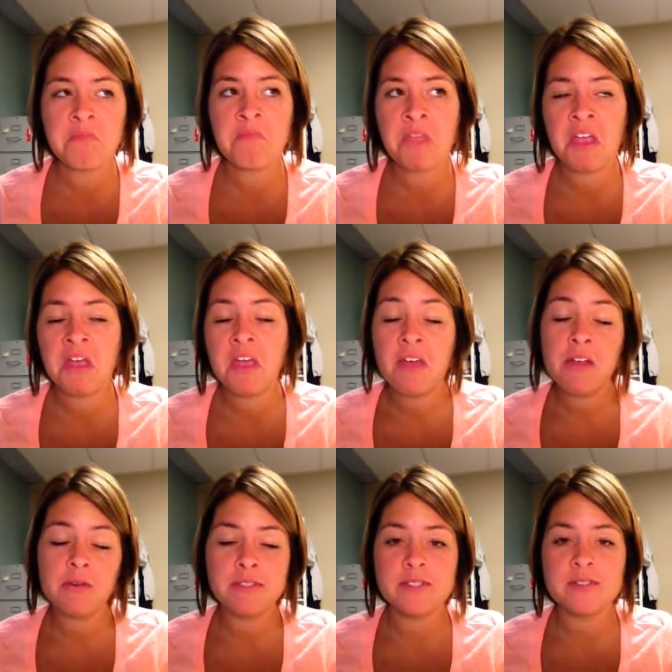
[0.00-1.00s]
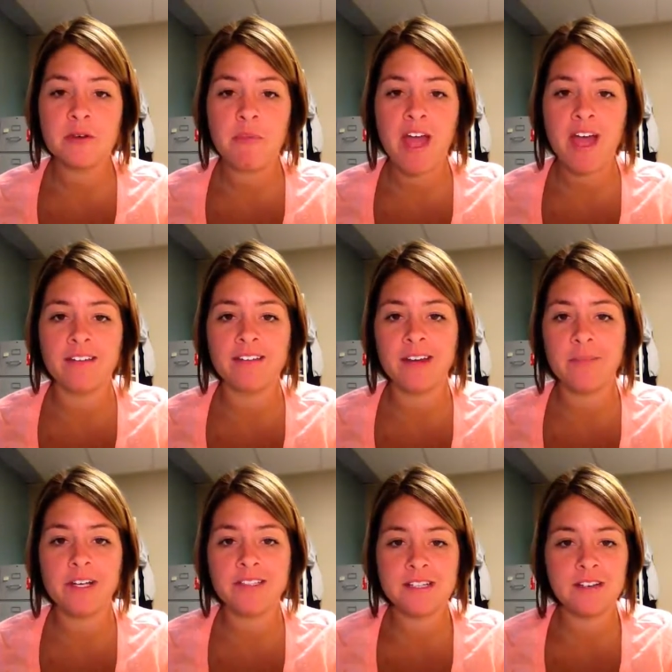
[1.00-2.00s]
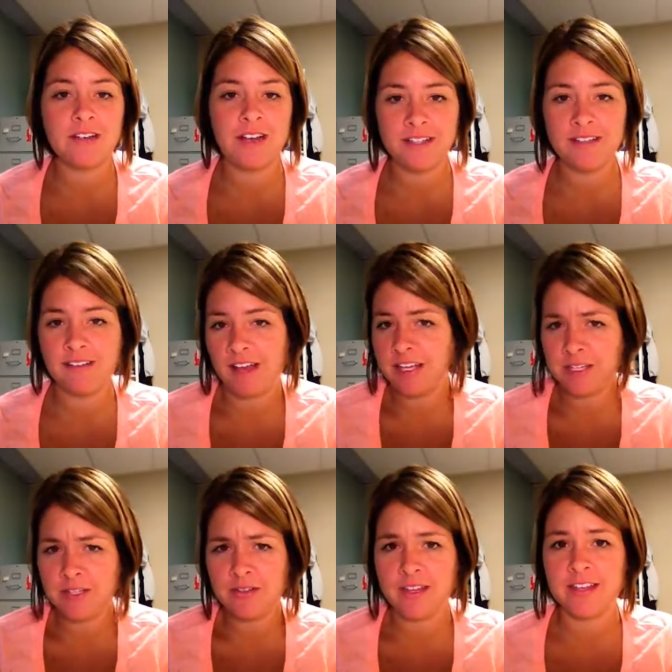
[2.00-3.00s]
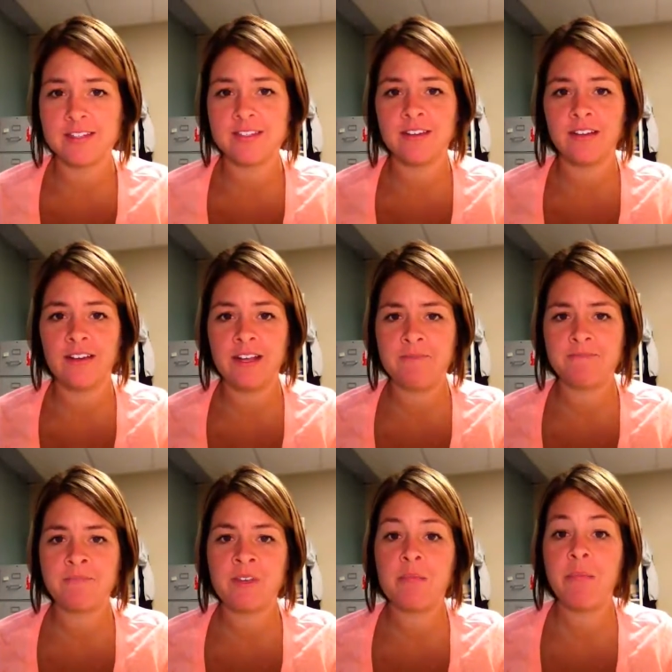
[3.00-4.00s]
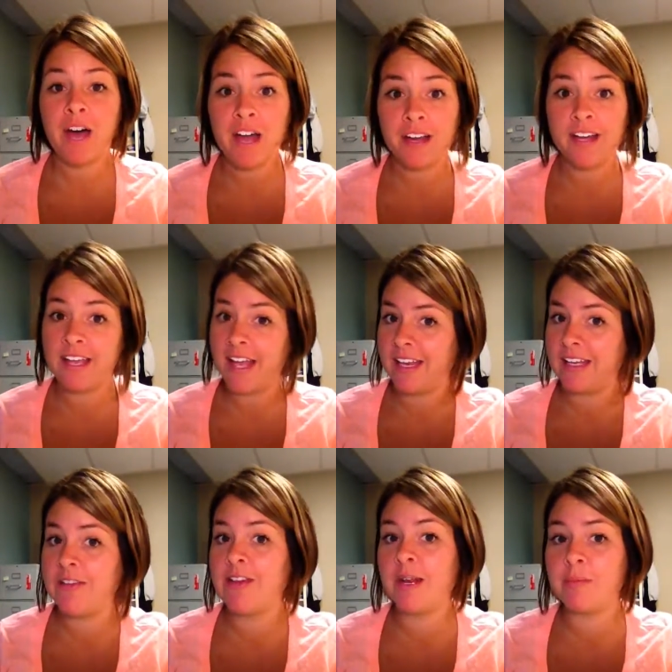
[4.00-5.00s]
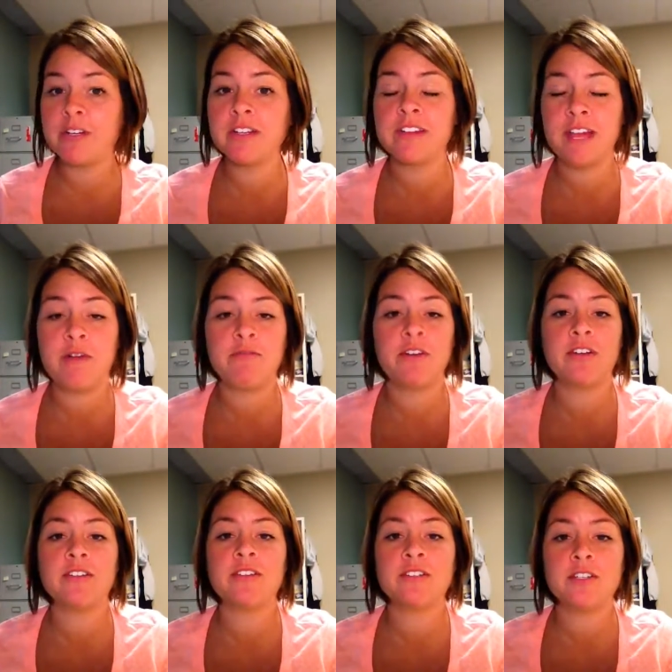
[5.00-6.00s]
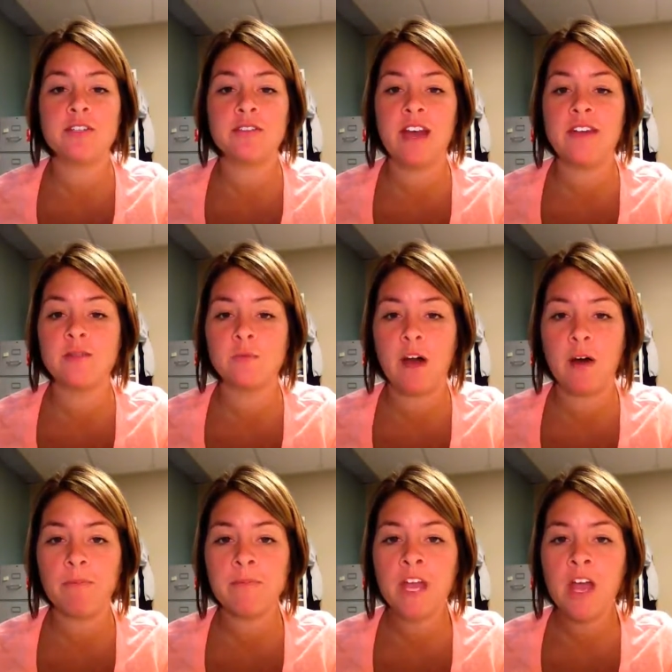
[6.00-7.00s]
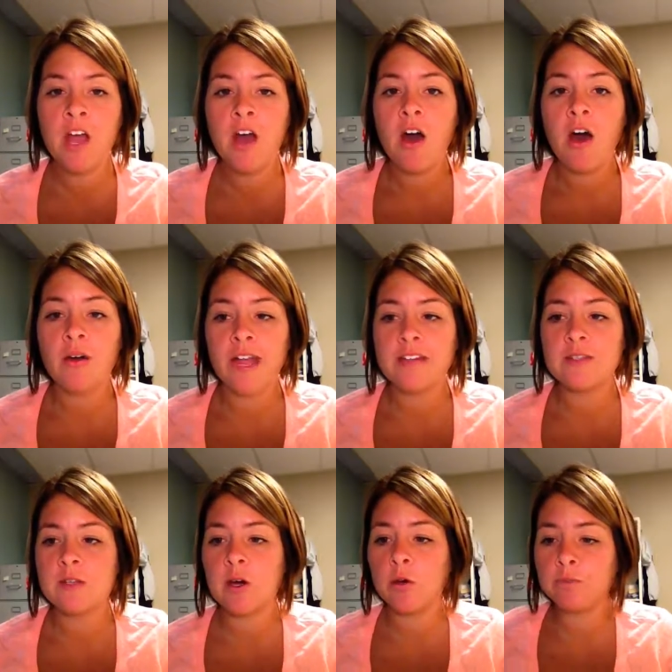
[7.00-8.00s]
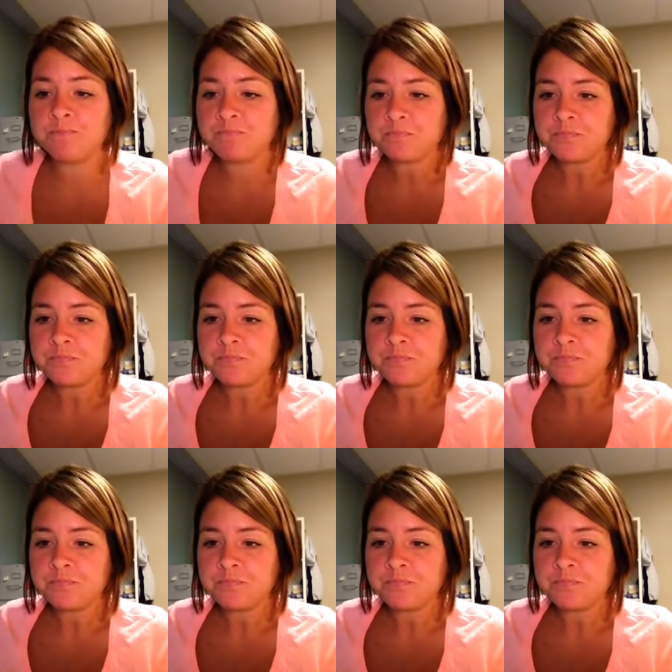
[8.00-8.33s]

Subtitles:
that wasn't so bad. Not a big deal. I can do this. All right? But again, you got to put in the effort to do that as well. Okay, so